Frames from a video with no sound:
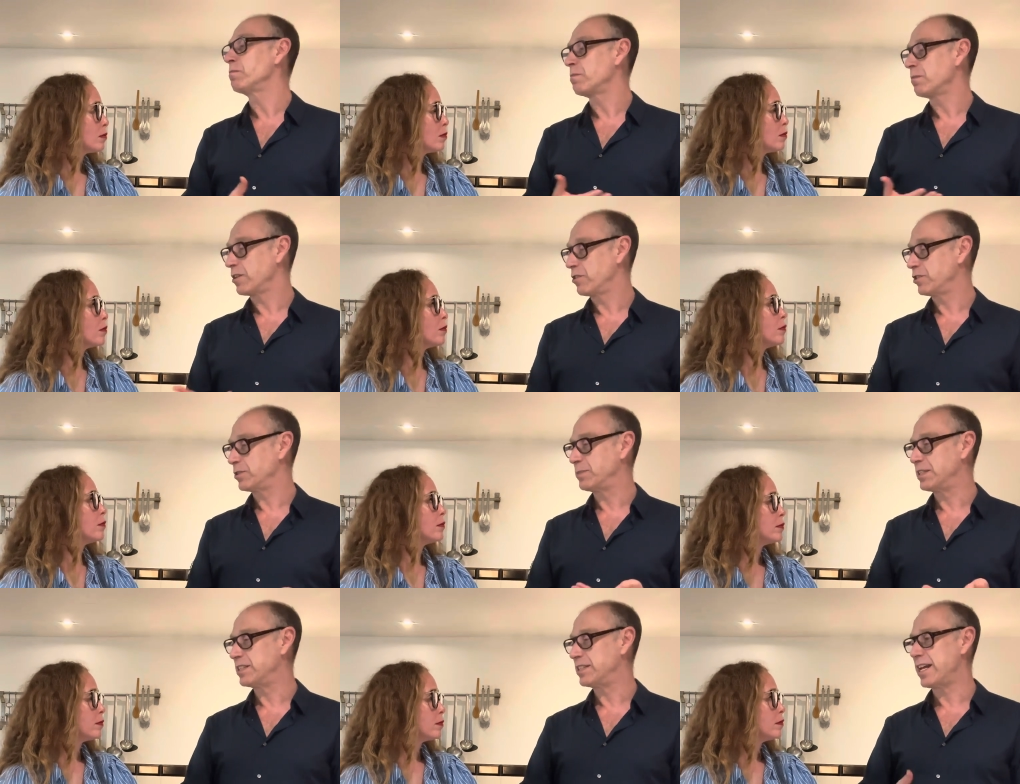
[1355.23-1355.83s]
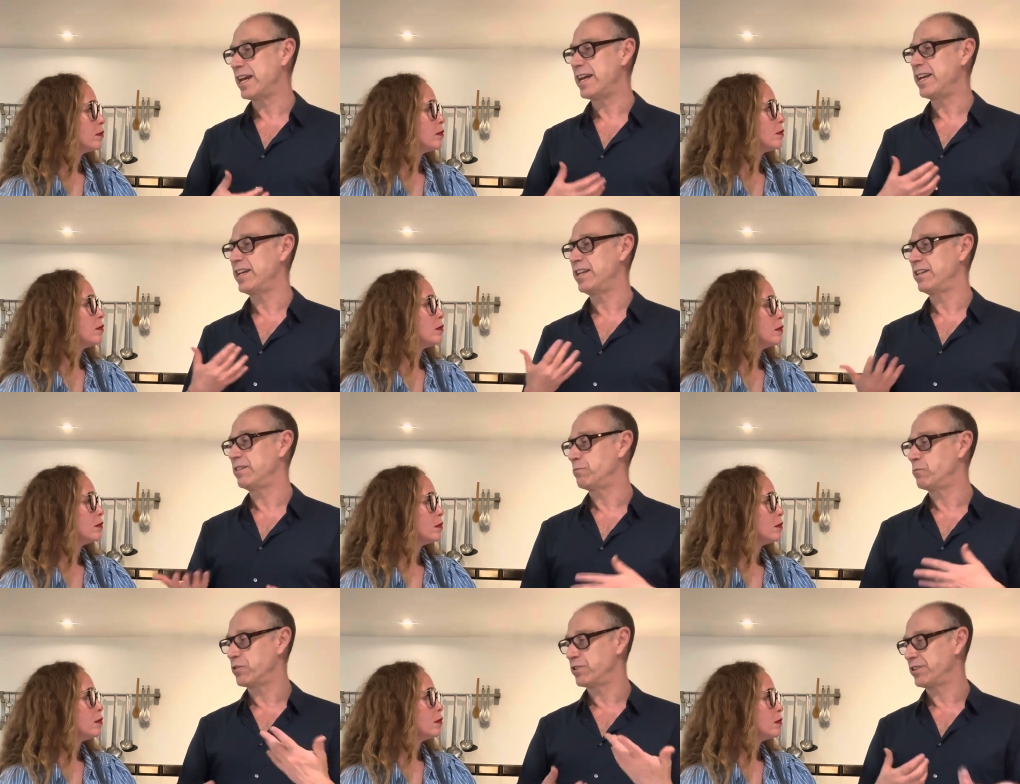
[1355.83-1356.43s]
Speaker 1: Christmas Day,
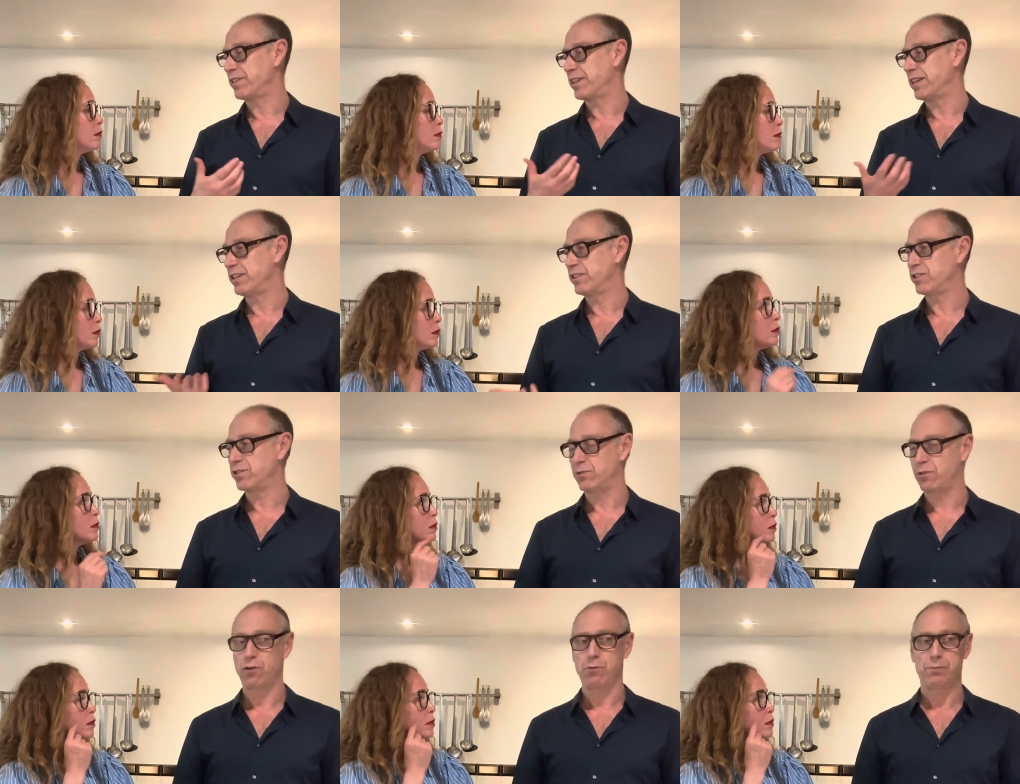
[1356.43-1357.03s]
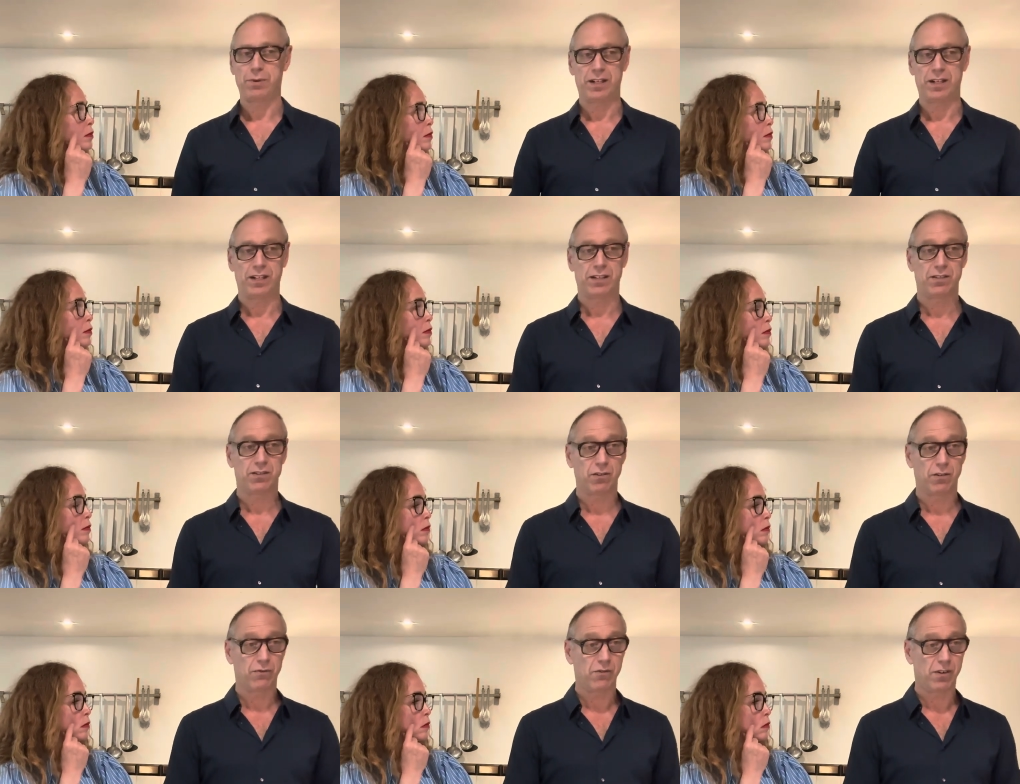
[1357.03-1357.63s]
more things are open and
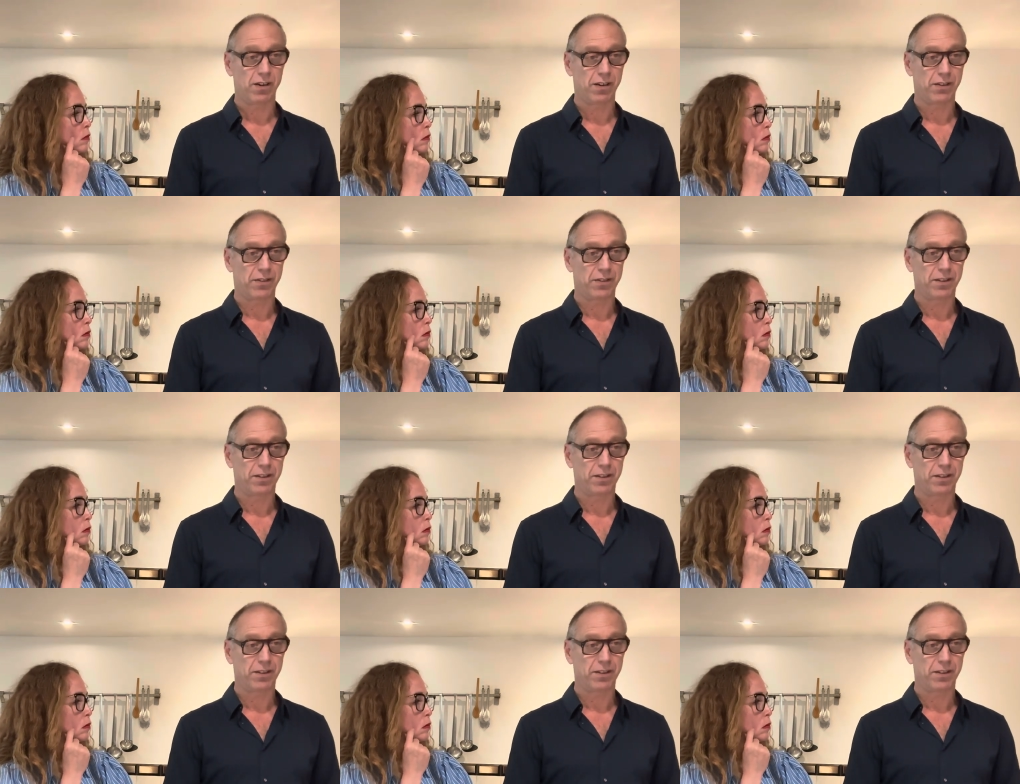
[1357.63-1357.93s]
so forth.